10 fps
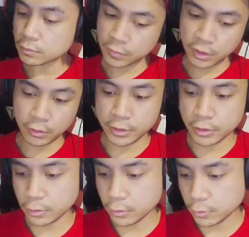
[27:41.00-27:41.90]
All right,
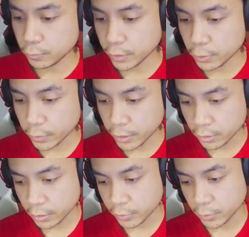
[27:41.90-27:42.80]
so right away,
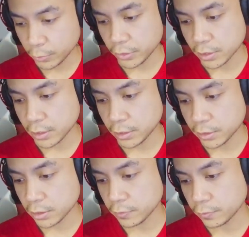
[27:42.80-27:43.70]
I'm gonna put this guy in a
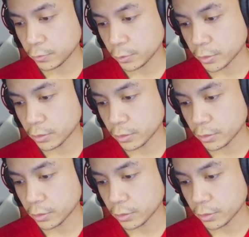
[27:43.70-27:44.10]
sleeve real quick.